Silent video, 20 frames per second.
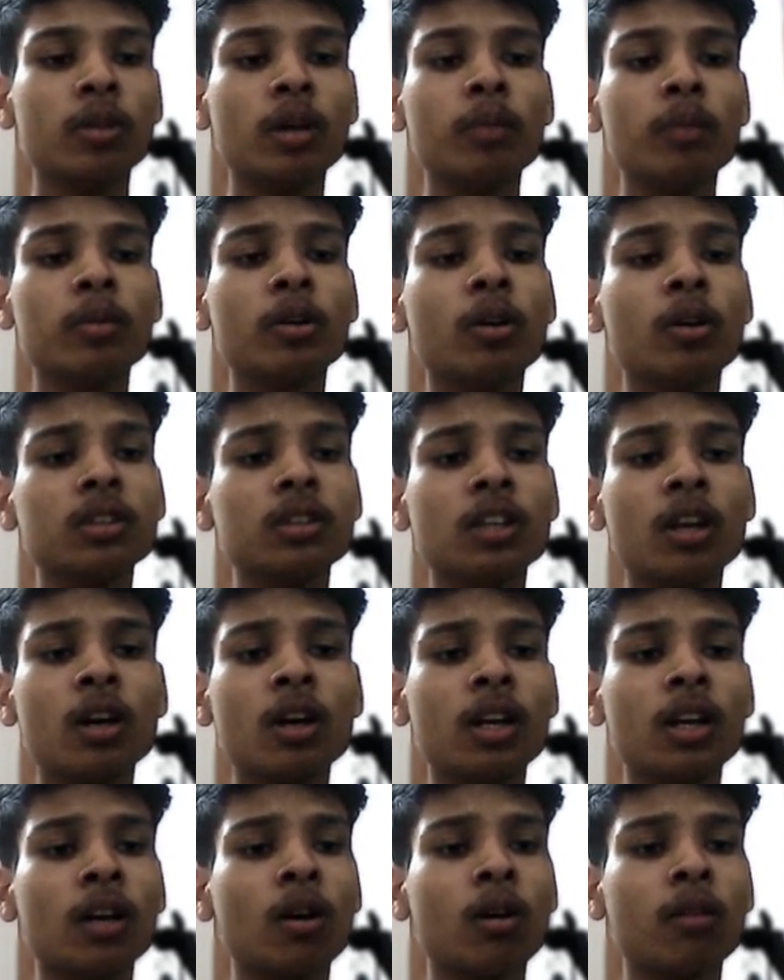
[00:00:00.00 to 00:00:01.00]
Because
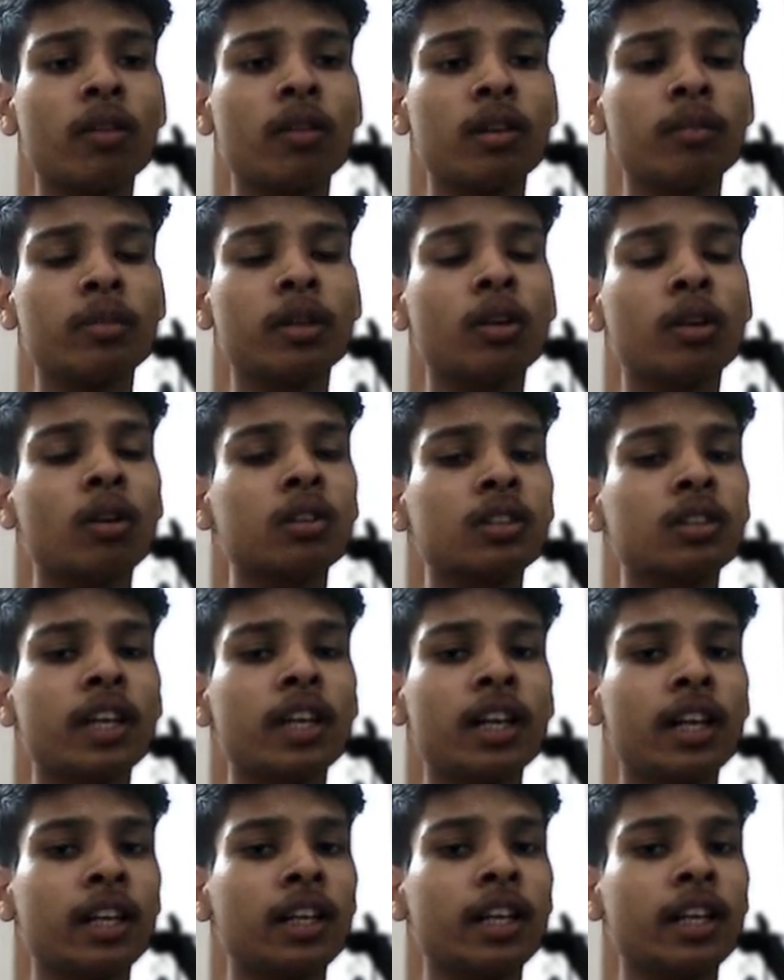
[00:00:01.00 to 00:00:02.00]

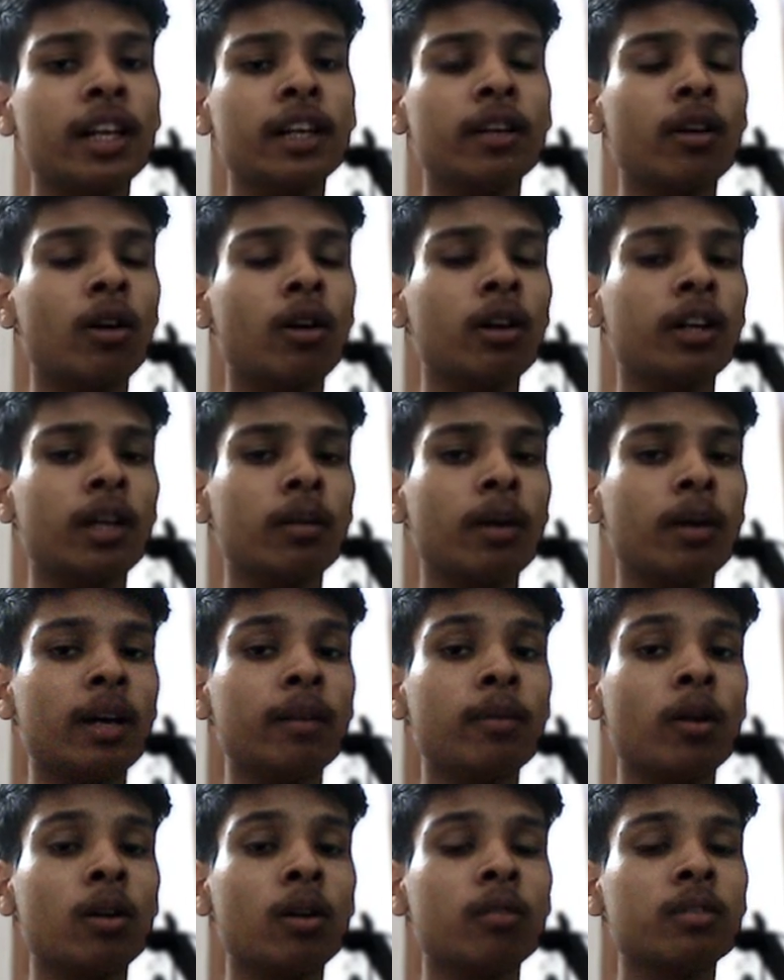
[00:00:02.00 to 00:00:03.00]
at all time I
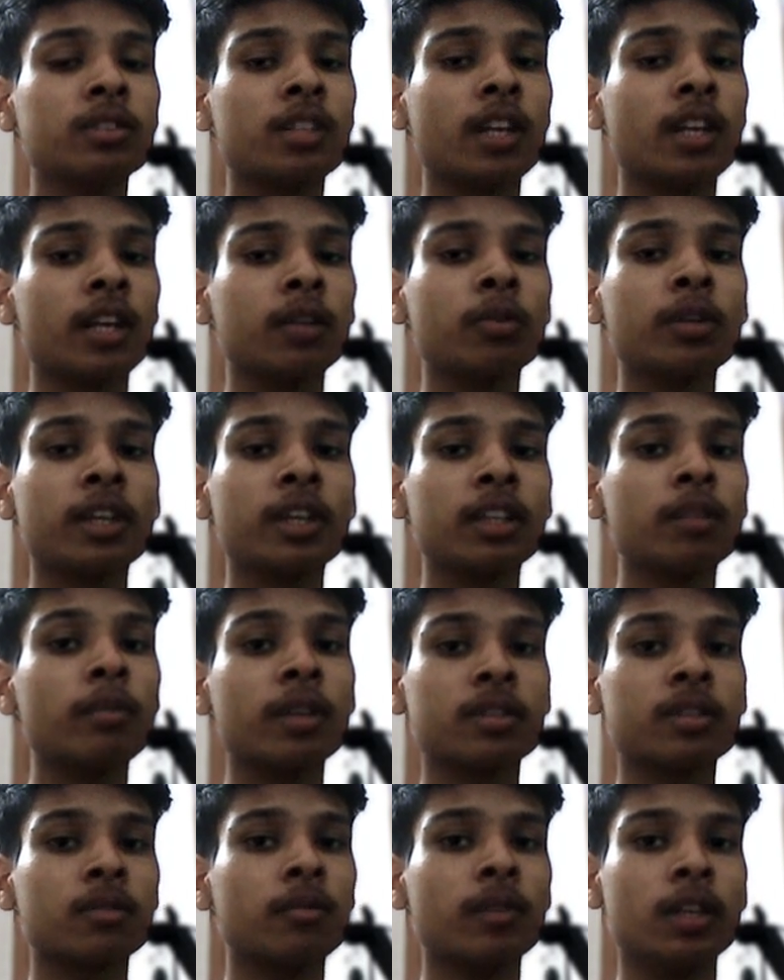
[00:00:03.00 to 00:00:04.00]
am always trying to take the
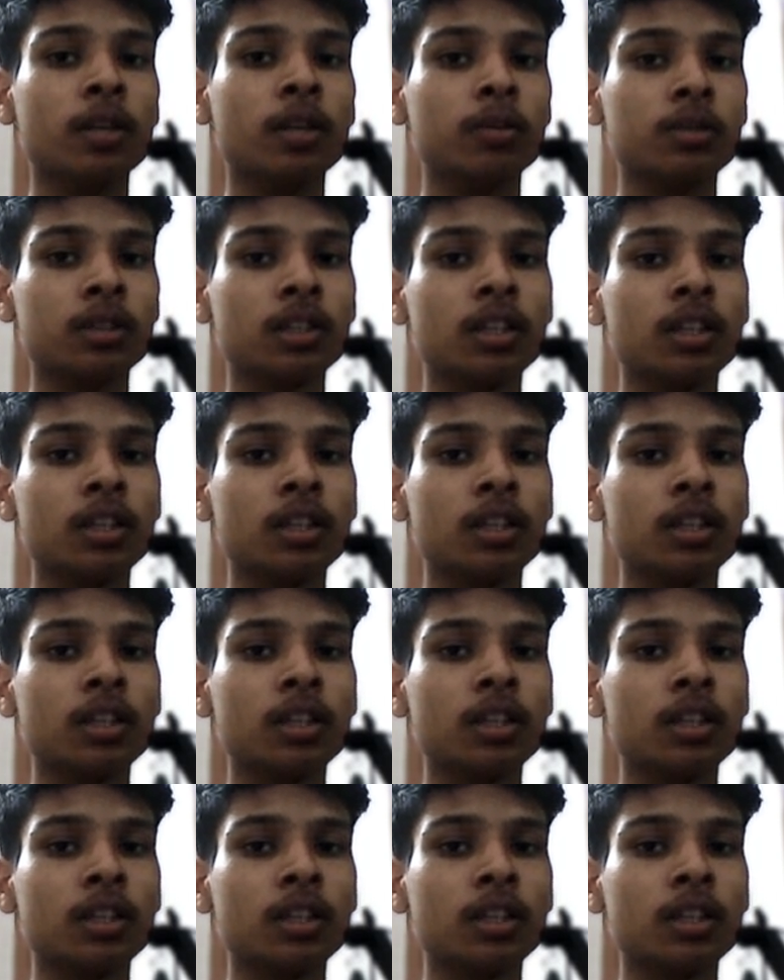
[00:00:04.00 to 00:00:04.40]
maximum values.